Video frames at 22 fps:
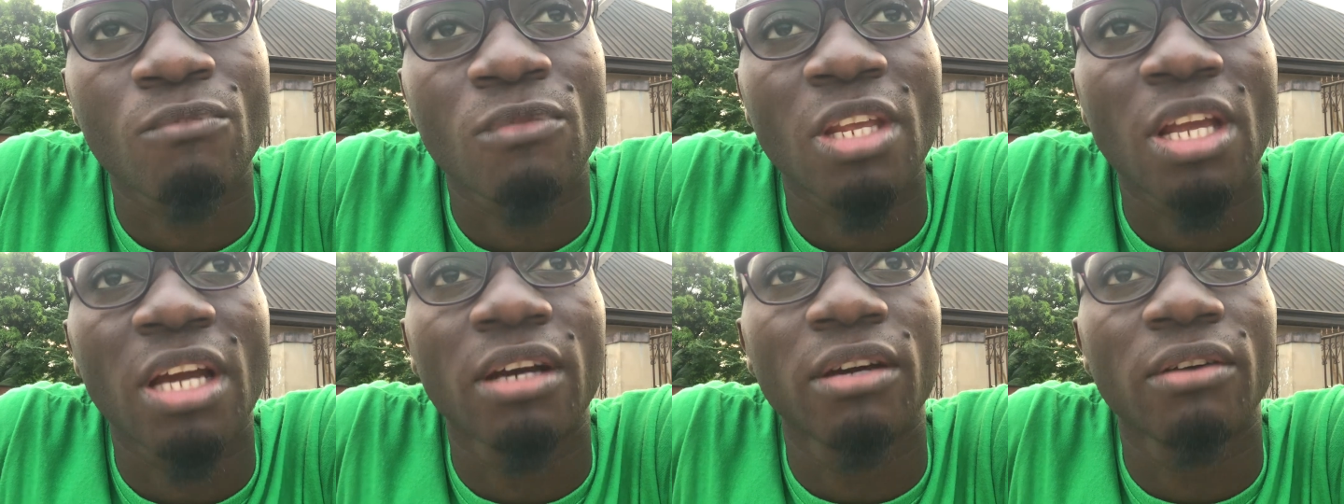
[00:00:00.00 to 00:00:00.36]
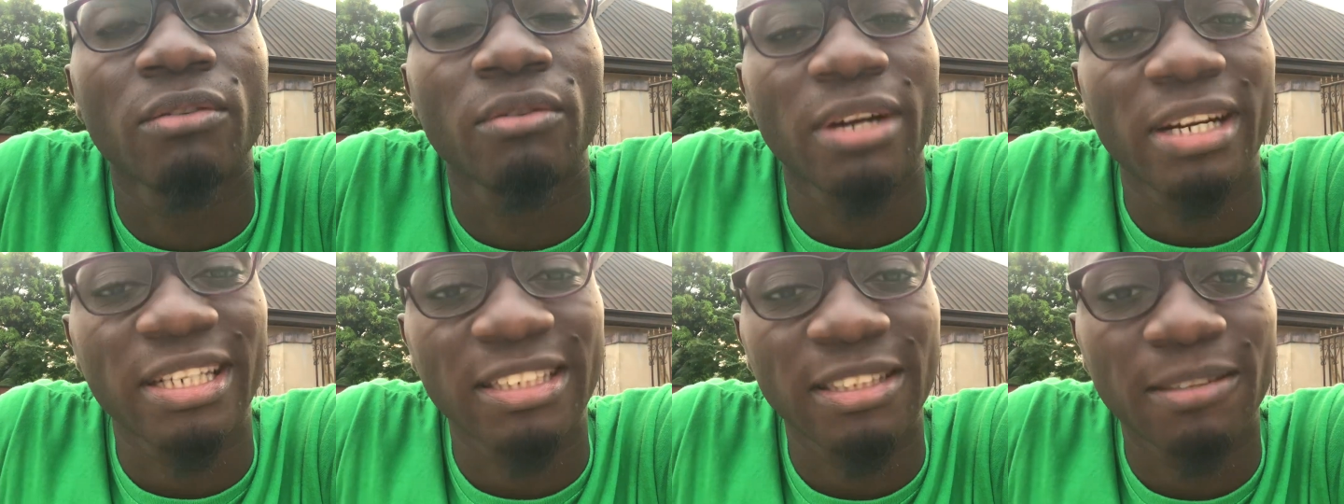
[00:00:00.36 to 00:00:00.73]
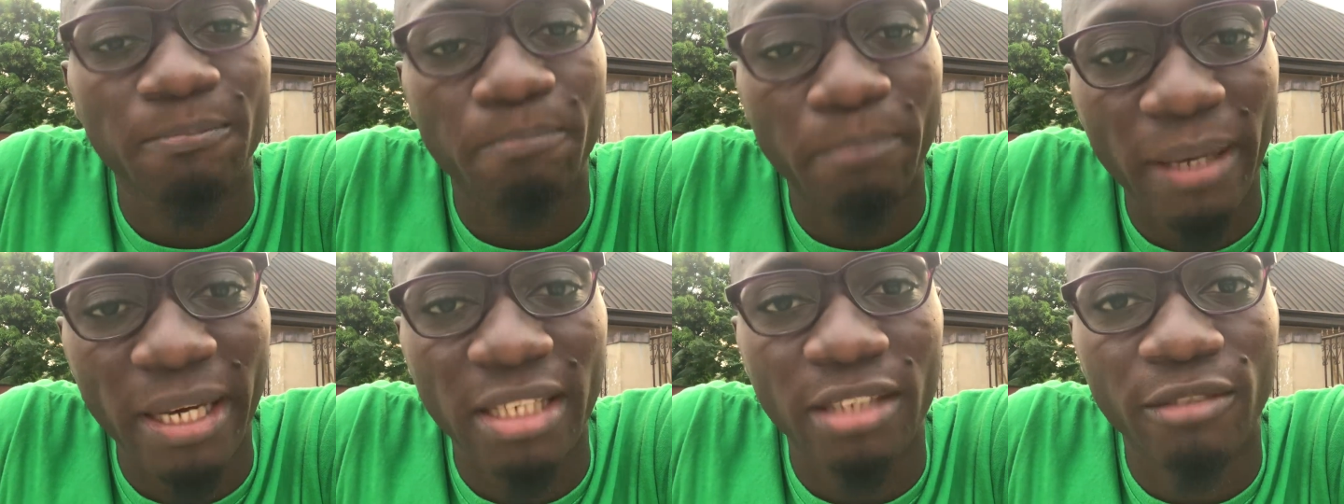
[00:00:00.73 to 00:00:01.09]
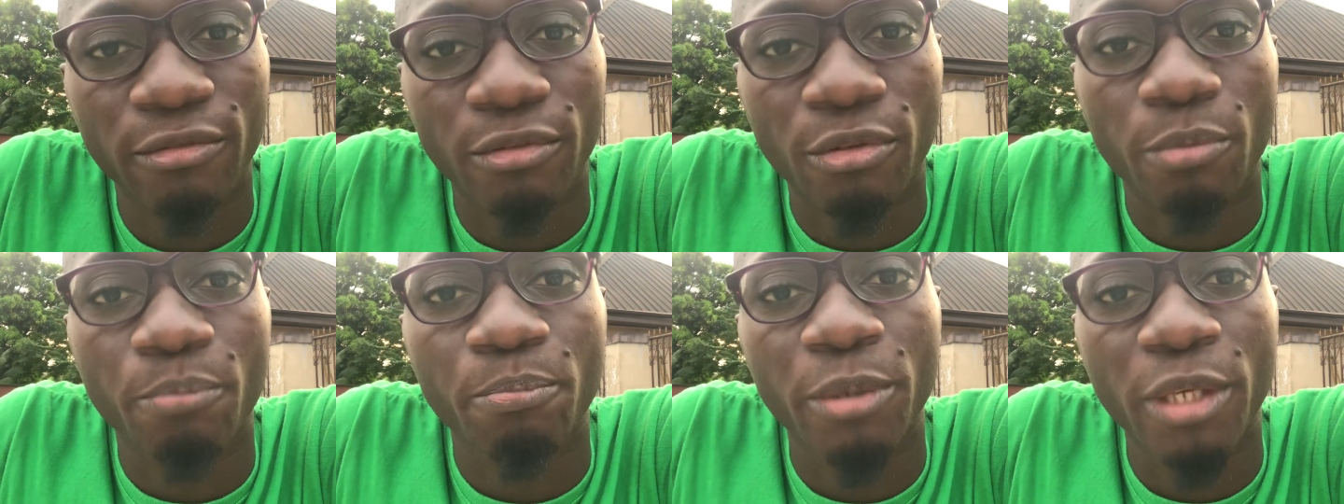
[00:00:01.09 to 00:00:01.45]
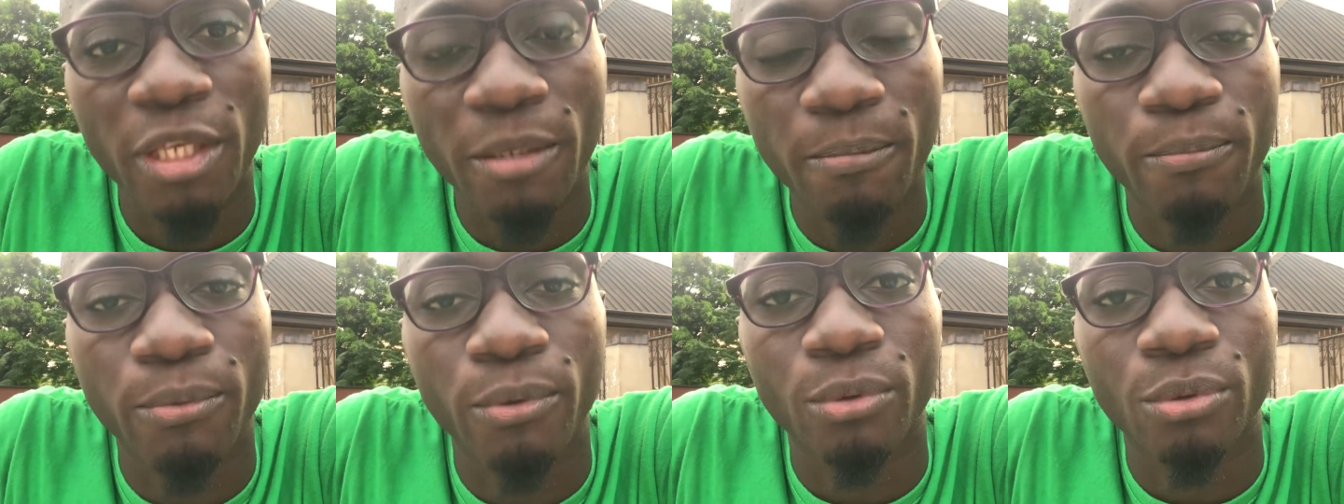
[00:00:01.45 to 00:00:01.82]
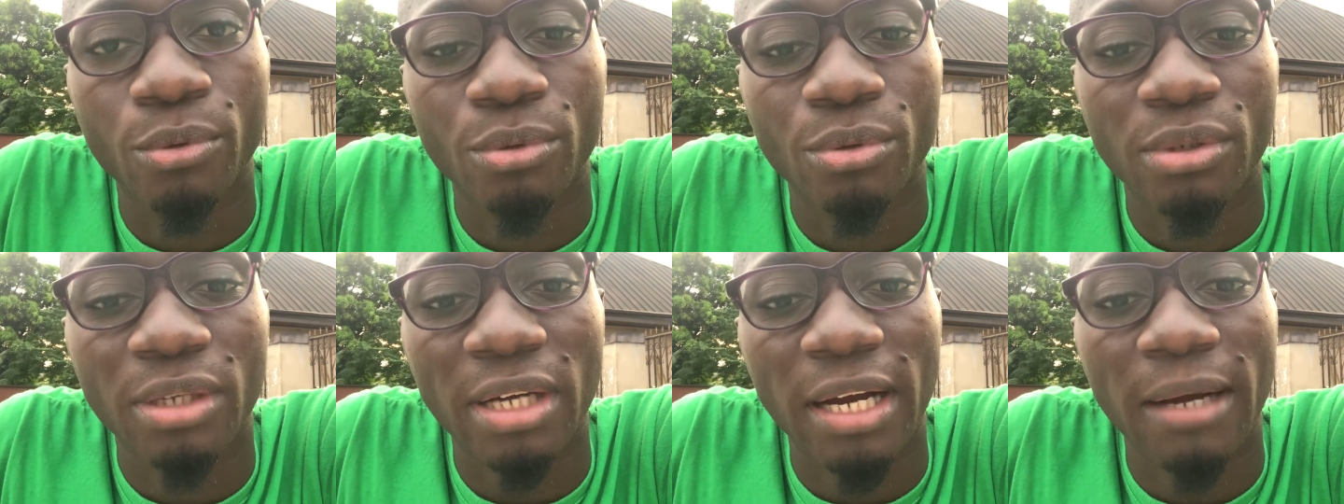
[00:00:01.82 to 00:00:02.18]
respect for
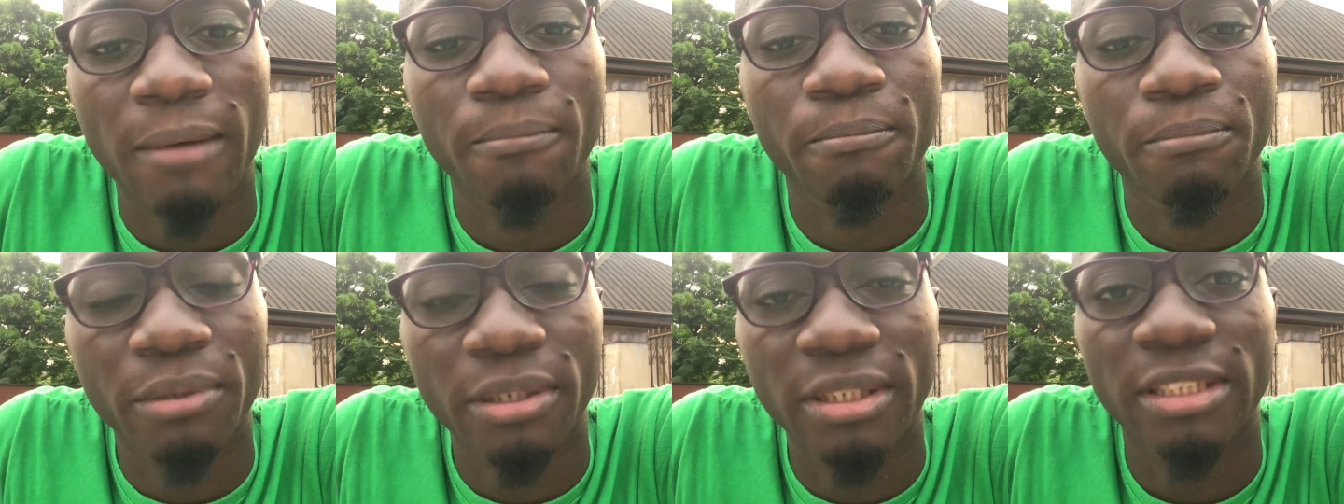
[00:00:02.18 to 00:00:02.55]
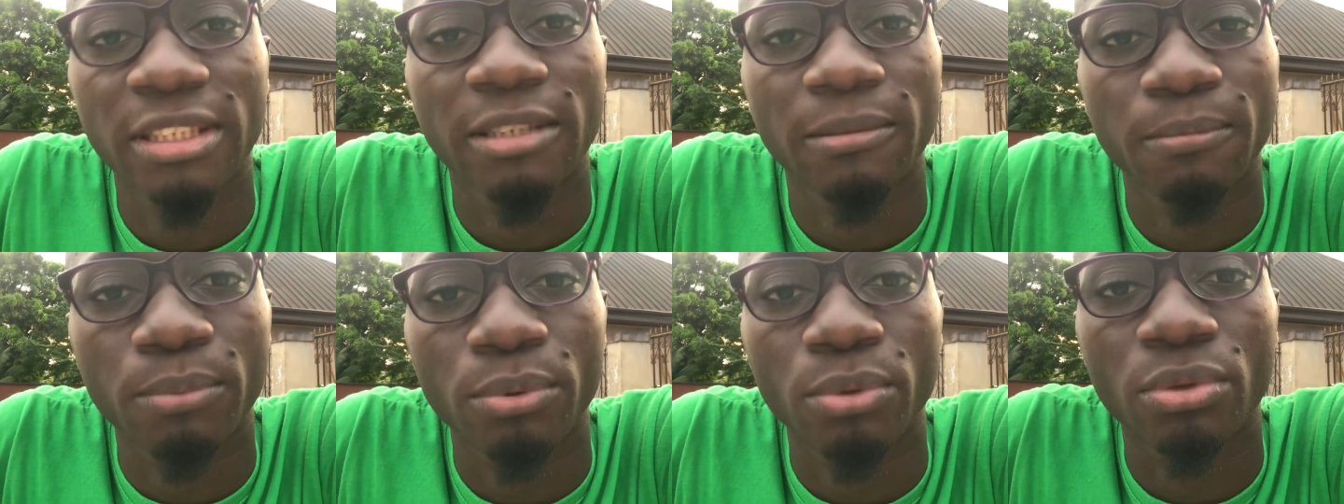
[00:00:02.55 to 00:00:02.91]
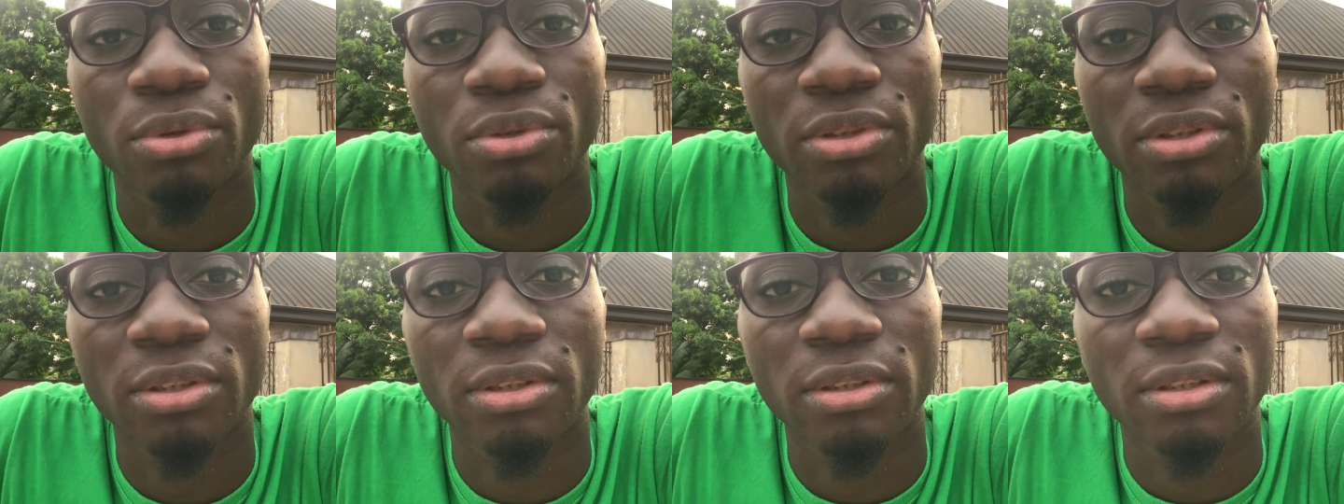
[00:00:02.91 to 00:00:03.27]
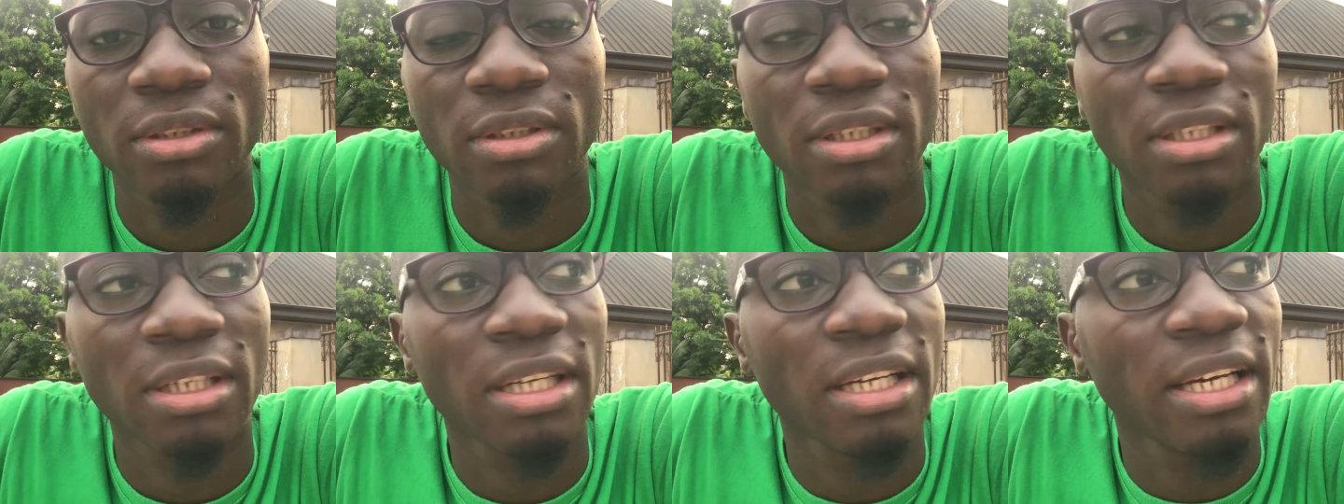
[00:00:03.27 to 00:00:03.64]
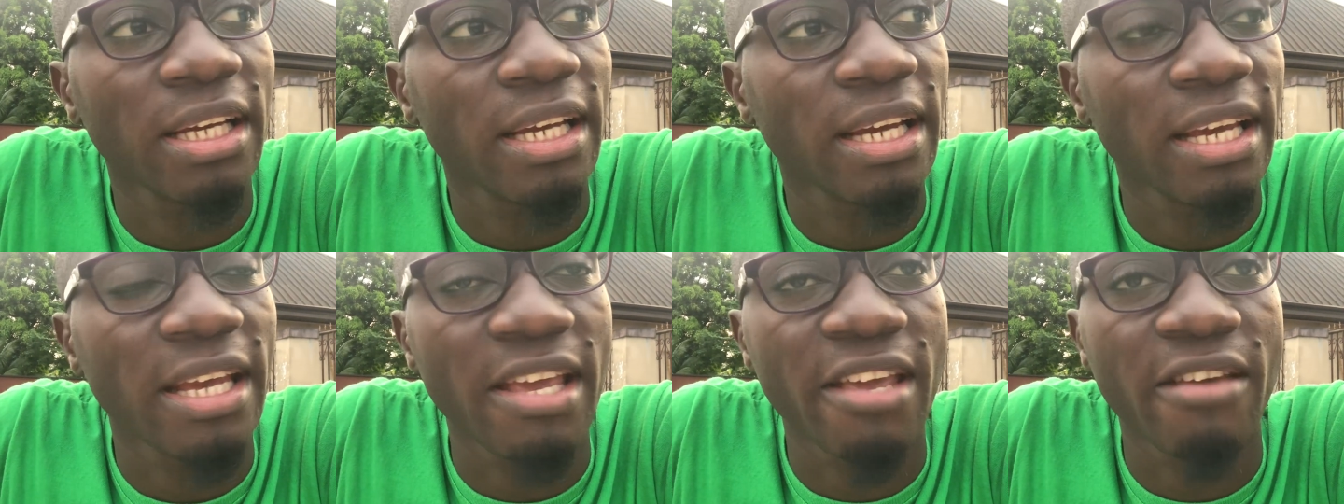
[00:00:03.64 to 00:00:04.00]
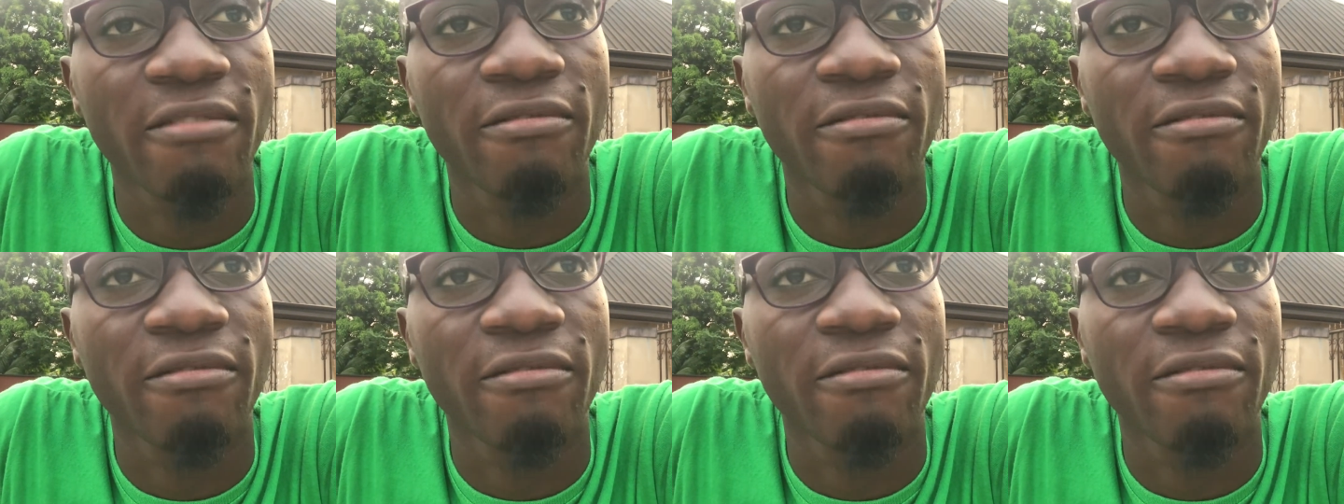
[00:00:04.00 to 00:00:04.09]
people and principles. He